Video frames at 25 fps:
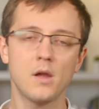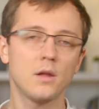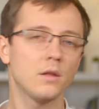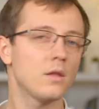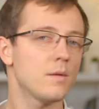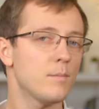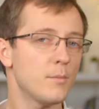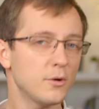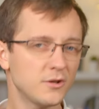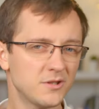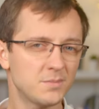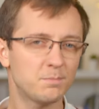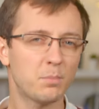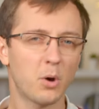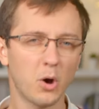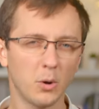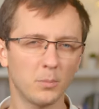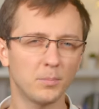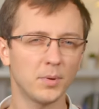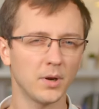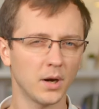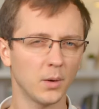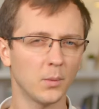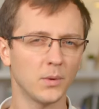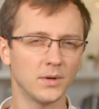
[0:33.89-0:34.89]
The most
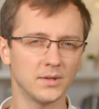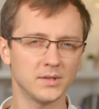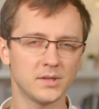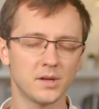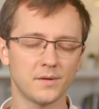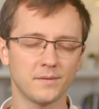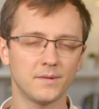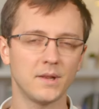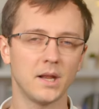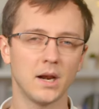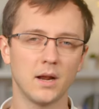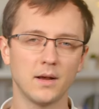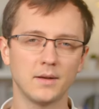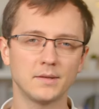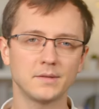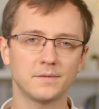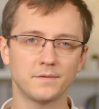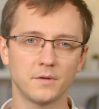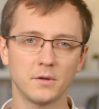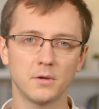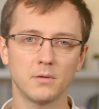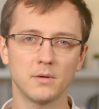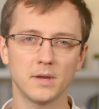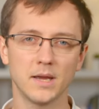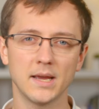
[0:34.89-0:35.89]
popular ones over the last
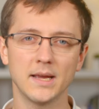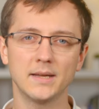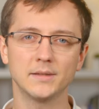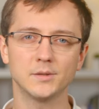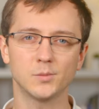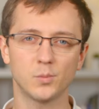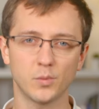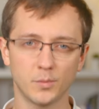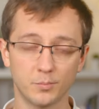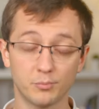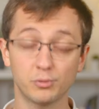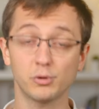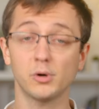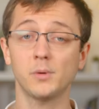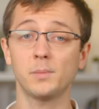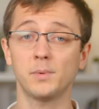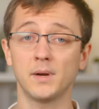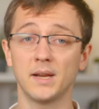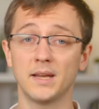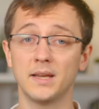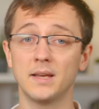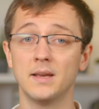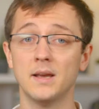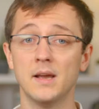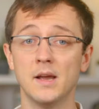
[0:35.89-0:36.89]
few years would
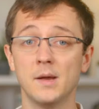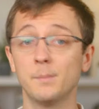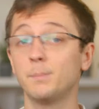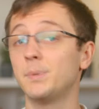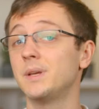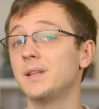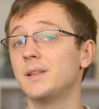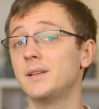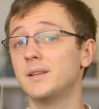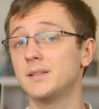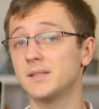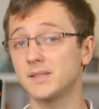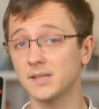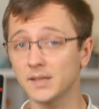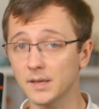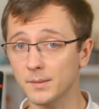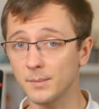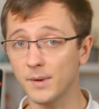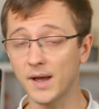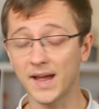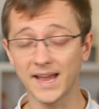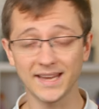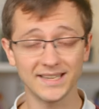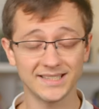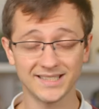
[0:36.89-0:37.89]
probably be the
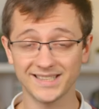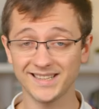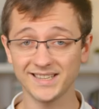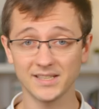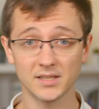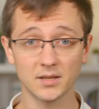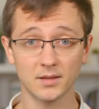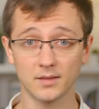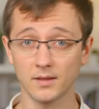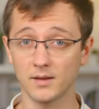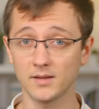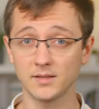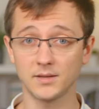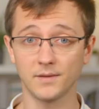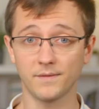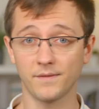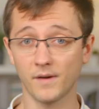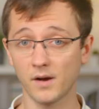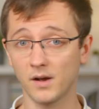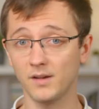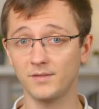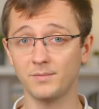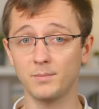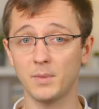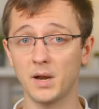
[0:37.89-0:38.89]
Sigma eighteen to
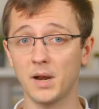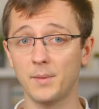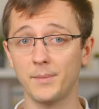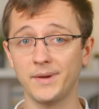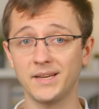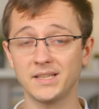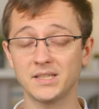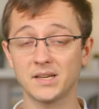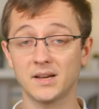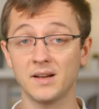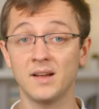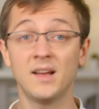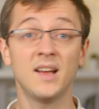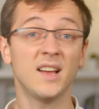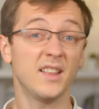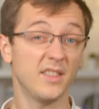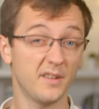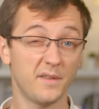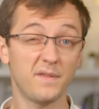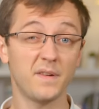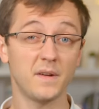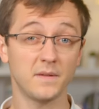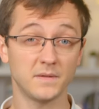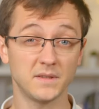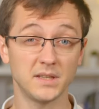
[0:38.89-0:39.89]
thirty-five millimeter and the
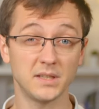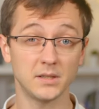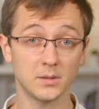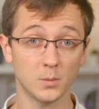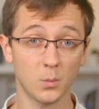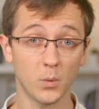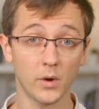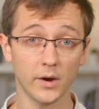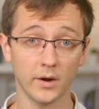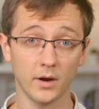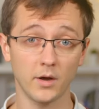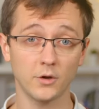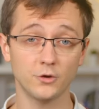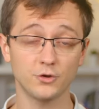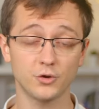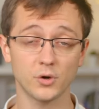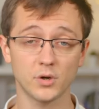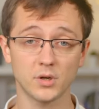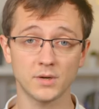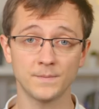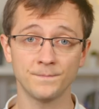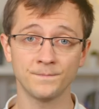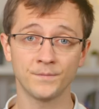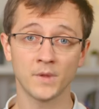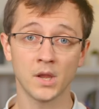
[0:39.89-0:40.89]
fifty to one
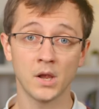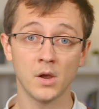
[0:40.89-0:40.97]
hundred,